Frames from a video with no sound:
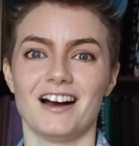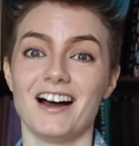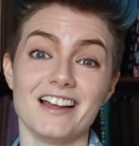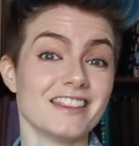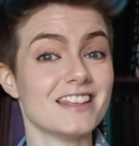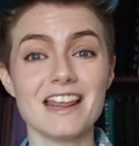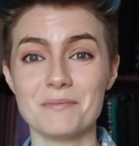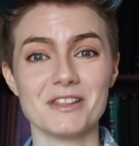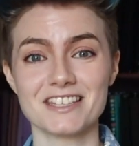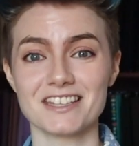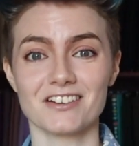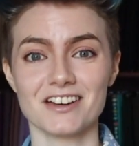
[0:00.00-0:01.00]
And the name of the
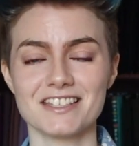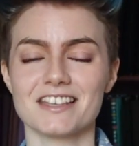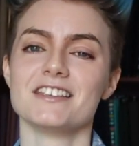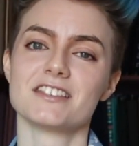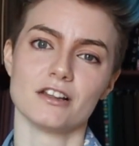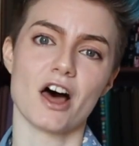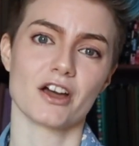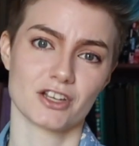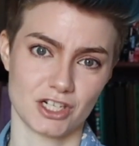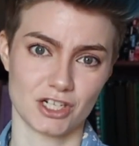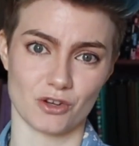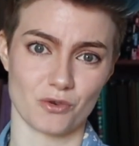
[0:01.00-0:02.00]
series is The
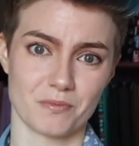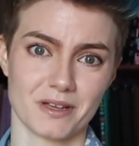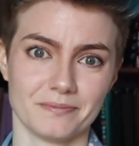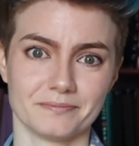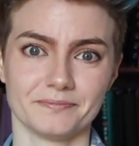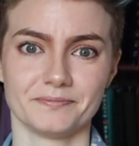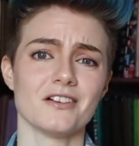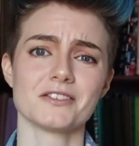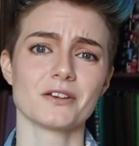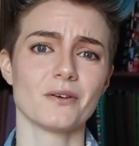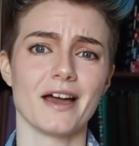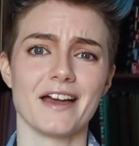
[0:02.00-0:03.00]
Locked Tomb.
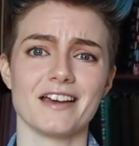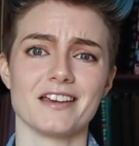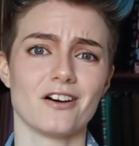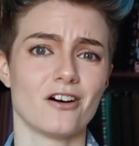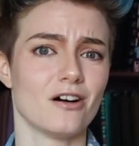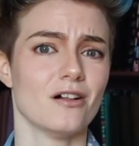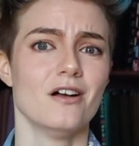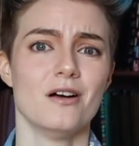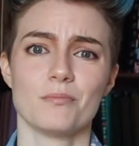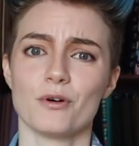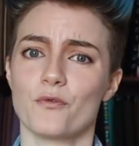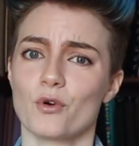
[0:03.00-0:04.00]
Also, hey, y'all,
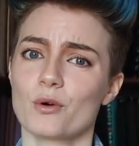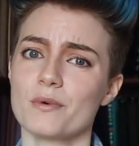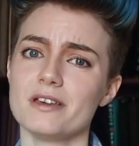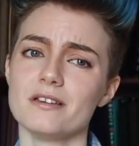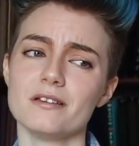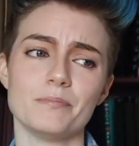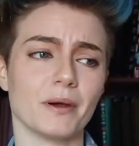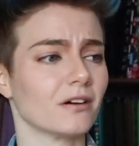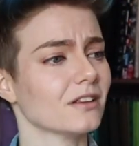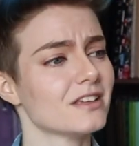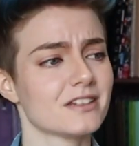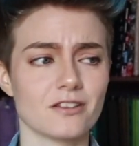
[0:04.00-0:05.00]
before we
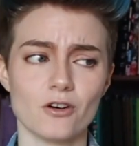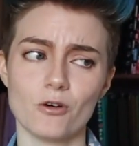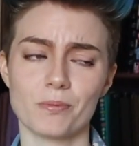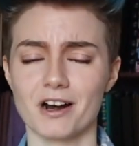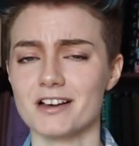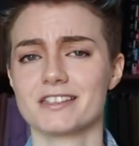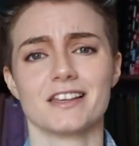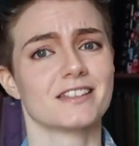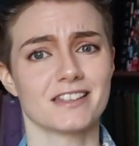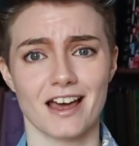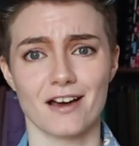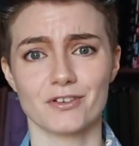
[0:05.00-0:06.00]
barrel into the whole process
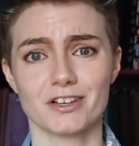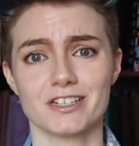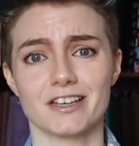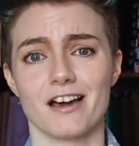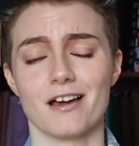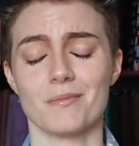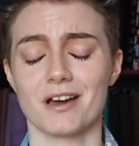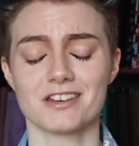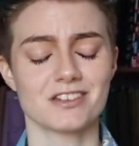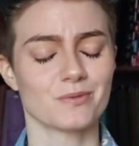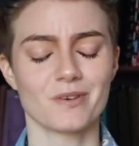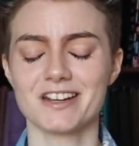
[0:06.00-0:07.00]
and have a good time, I
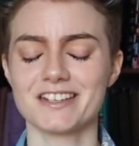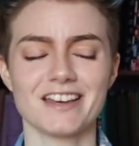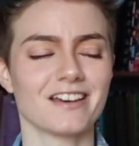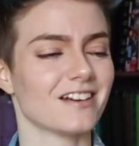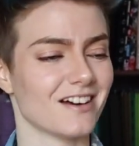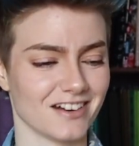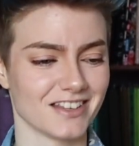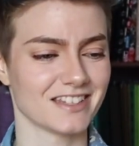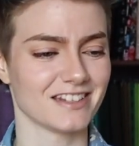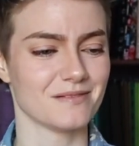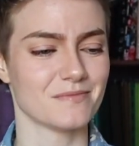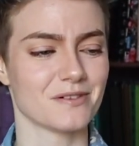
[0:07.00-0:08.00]
just want to take an
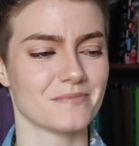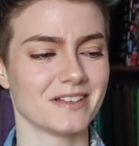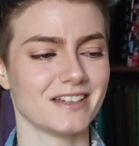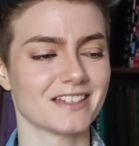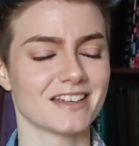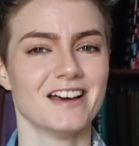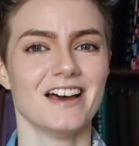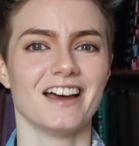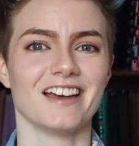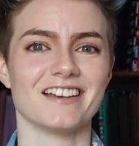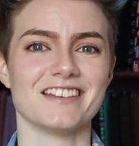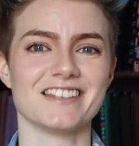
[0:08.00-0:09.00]
honesty moment
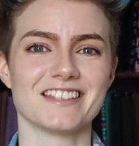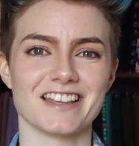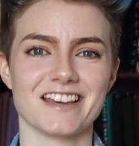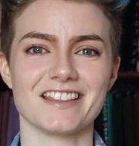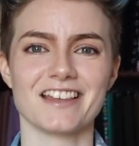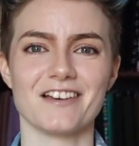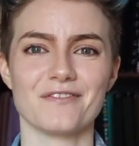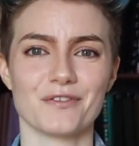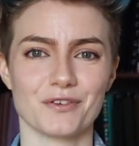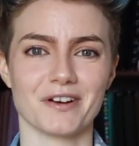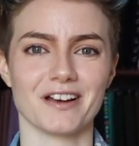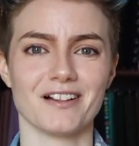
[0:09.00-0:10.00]
and say that
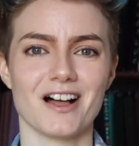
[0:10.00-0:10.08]
for real,